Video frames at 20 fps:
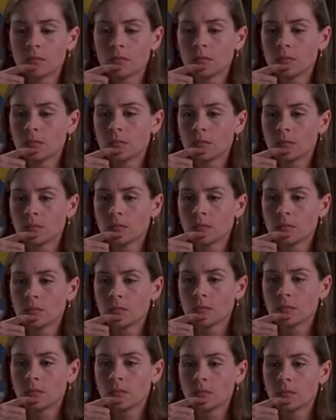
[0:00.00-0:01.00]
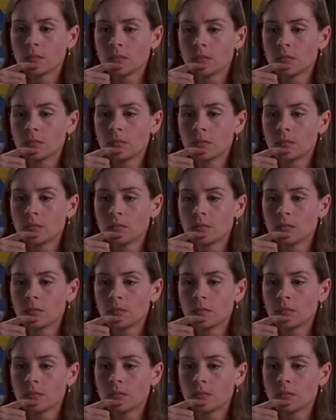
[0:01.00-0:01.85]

Nothing is said.